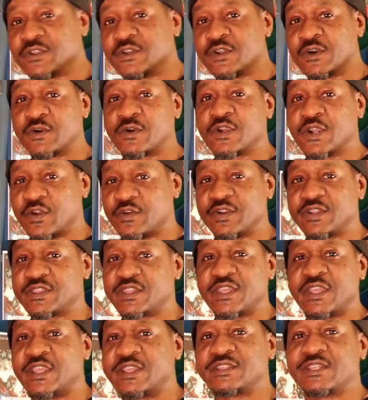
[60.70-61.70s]
you know, current
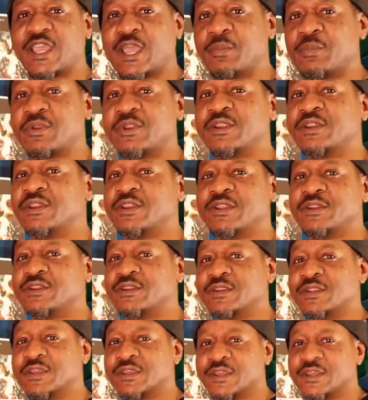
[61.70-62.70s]
things happening in